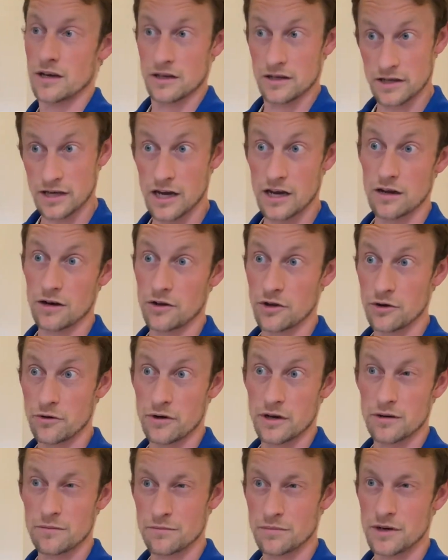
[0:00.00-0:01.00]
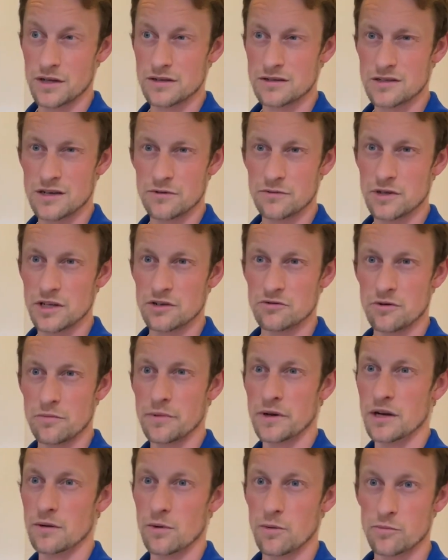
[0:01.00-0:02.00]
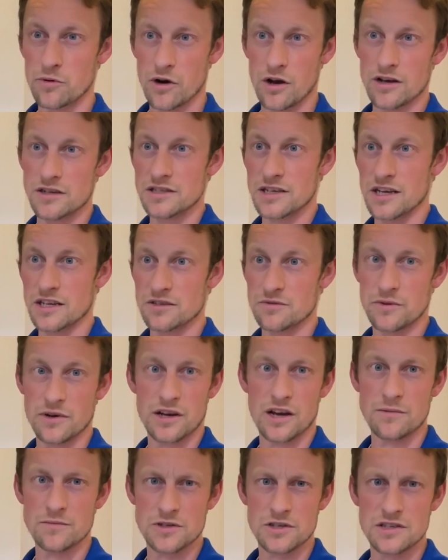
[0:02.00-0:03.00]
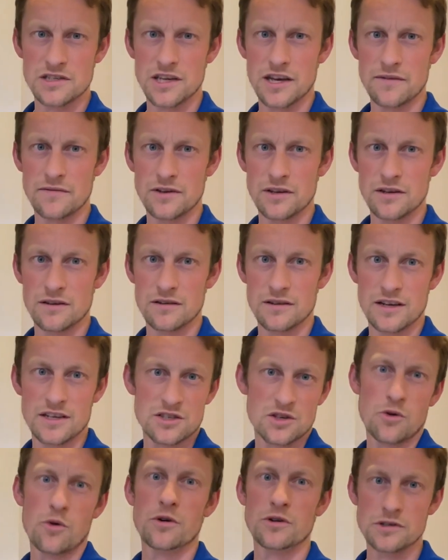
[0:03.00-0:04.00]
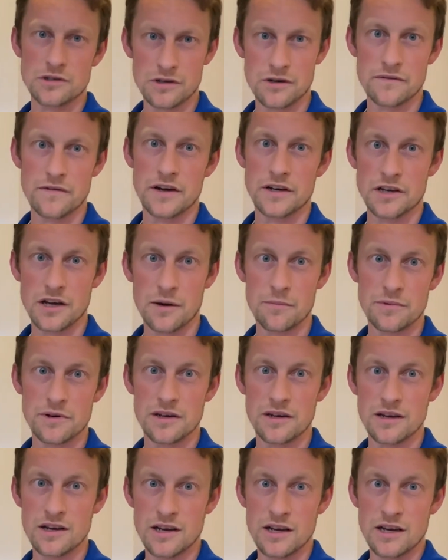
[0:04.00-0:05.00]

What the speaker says: yeah, it'll do it, but it's not really a repeatable process when it comes to safety. And as a core certified company,